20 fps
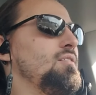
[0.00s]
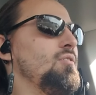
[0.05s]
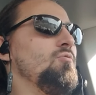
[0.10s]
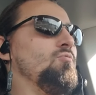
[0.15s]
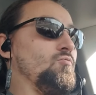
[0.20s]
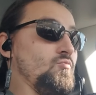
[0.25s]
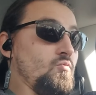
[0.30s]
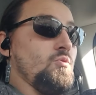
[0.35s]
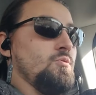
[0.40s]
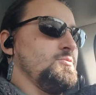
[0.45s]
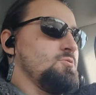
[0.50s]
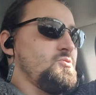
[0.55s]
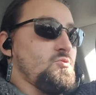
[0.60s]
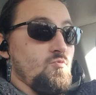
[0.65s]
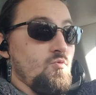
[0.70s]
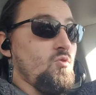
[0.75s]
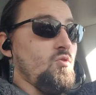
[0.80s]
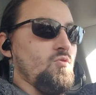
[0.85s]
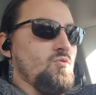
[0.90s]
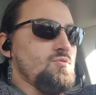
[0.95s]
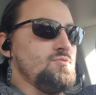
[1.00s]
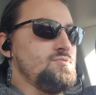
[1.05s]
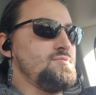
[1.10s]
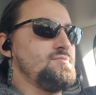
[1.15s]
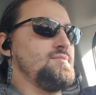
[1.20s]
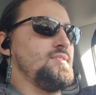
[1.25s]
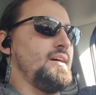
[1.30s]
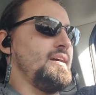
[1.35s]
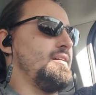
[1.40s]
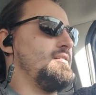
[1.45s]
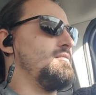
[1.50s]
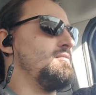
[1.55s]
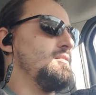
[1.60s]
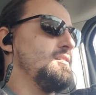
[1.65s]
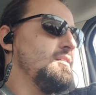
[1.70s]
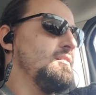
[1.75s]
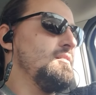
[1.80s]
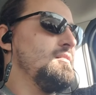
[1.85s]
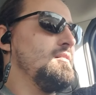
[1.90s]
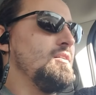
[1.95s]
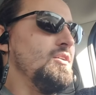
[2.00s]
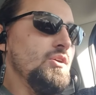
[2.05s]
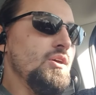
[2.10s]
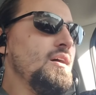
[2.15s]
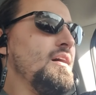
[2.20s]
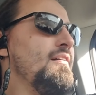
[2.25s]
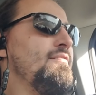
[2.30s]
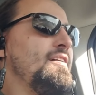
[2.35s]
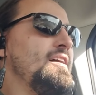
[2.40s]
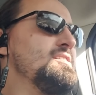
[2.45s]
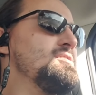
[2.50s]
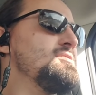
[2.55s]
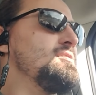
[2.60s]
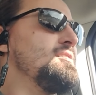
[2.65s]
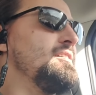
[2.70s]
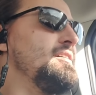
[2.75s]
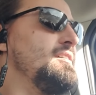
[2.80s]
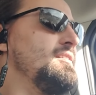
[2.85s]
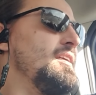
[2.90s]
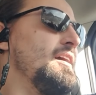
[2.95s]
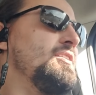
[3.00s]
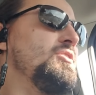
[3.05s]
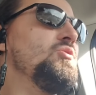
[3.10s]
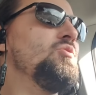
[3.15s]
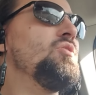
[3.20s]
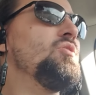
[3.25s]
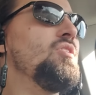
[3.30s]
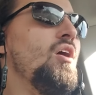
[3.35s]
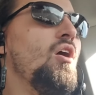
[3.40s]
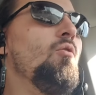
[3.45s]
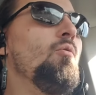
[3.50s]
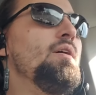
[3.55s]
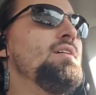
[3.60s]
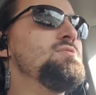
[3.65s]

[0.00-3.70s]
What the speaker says: rules are rules. Like, eventually, like, you could always